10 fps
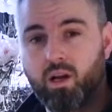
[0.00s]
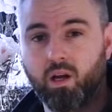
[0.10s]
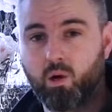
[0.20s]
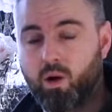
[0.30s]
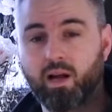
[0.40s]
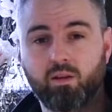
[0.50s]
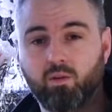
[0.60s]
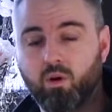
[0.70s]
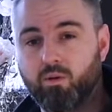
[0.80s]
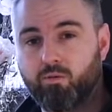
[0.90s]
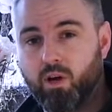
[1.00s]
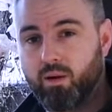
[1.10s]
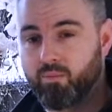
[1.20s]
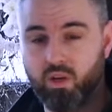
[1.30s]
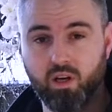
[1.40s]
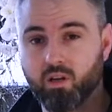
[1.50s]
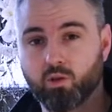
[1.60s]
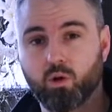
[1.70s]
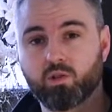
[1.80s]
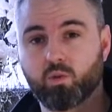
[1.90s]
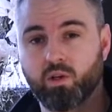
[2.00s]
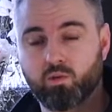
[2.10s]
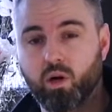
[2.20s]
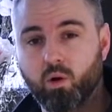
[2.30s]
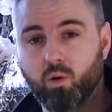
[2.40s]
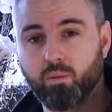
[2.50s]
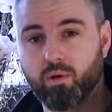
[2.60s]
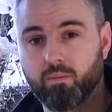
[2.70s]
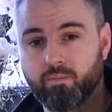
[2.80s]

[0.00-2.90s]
crack the door frame, and the door swings right open.